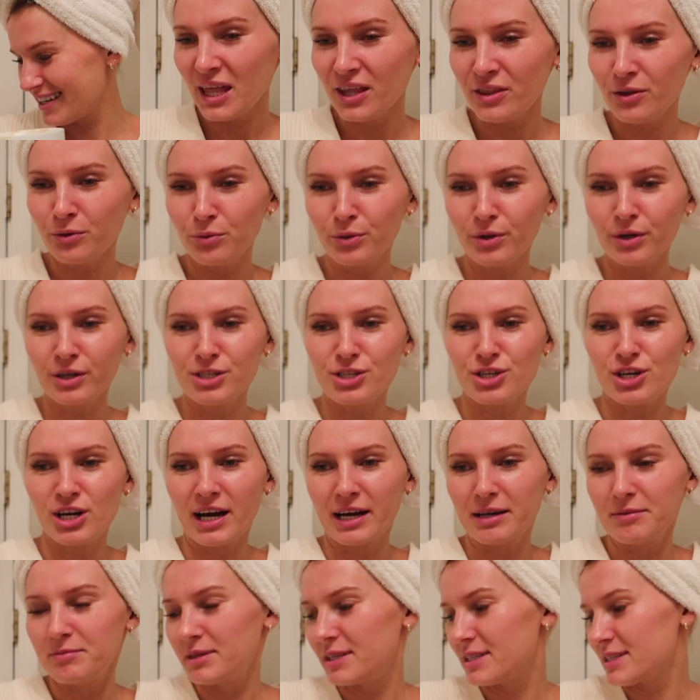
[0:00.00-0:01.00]
The word
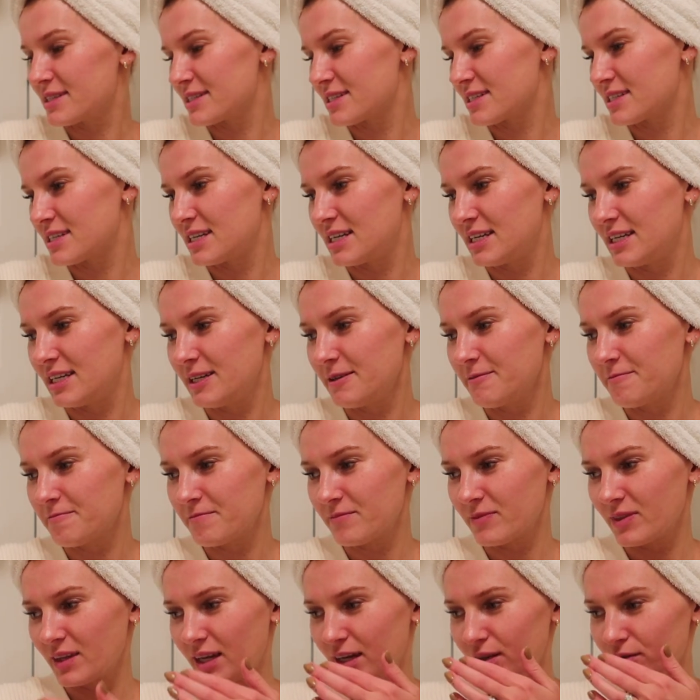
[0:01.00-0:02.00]
chai means tea
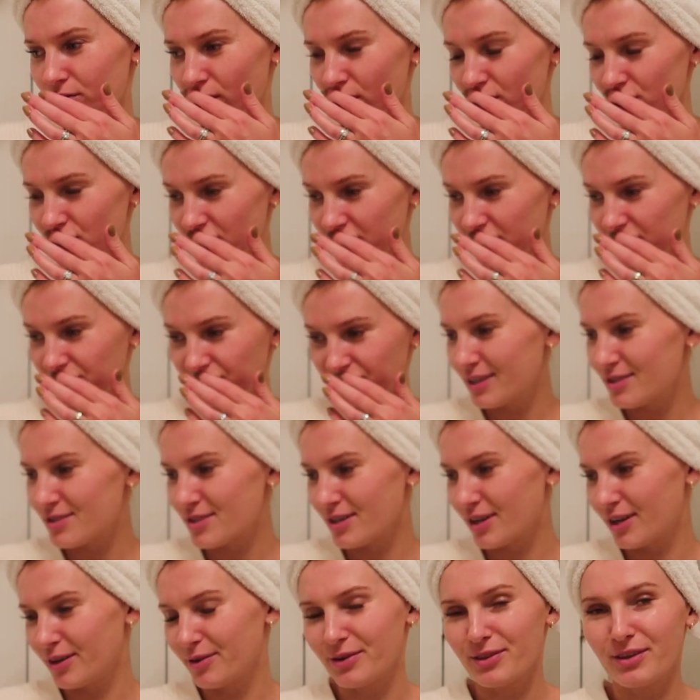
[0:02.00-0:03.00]
in Russian,
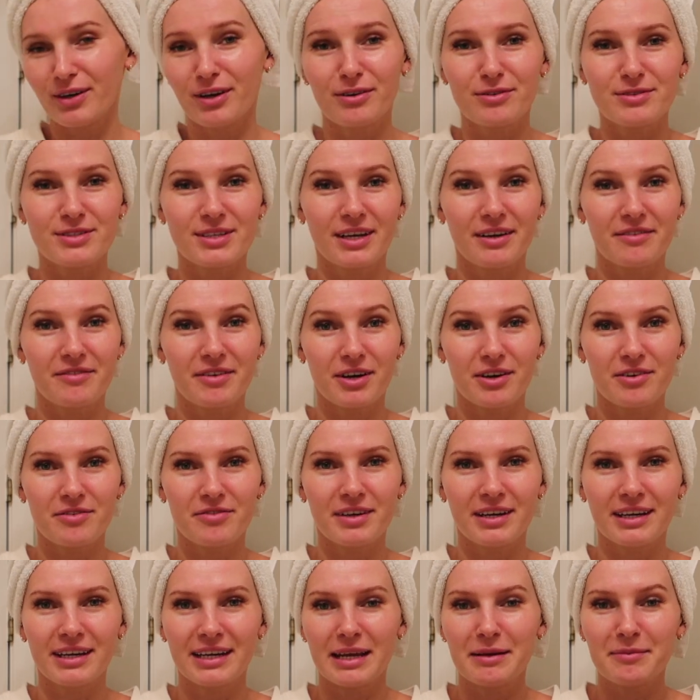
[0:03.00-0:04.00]
so I thought it was like a very
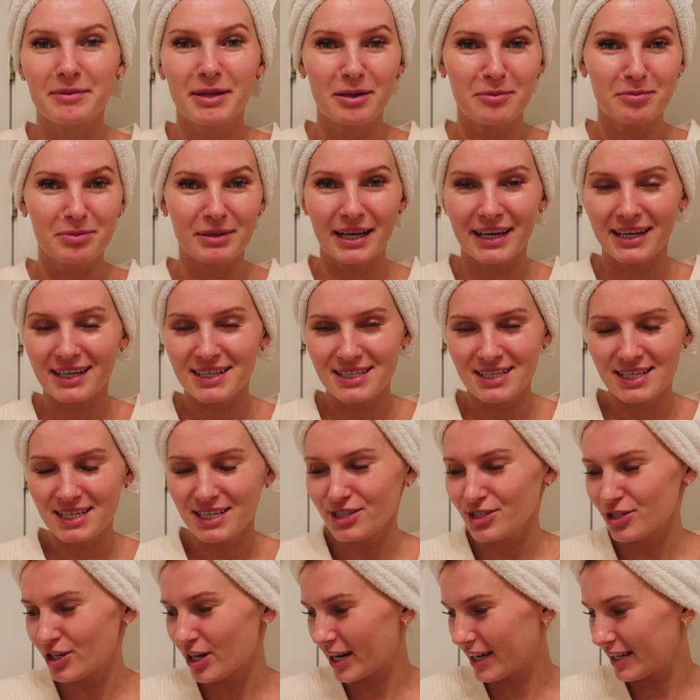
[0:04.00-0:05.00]
fitting name, like black tea
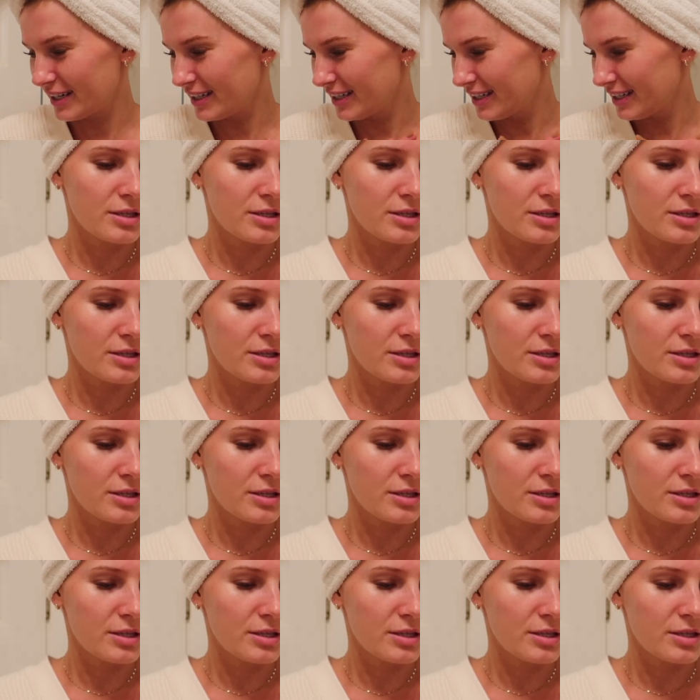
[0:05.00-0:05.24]
chai.